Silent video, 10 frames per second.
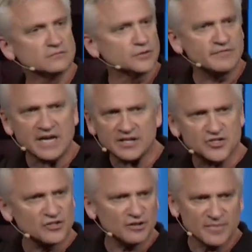We've got a
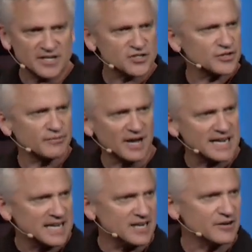student ministry
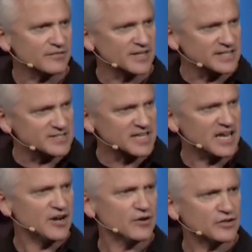right here that is
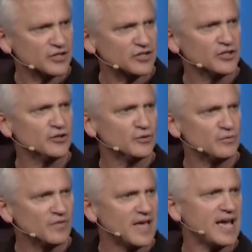geared to
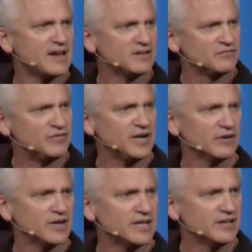do that
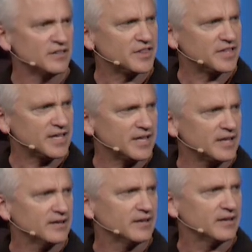very thing.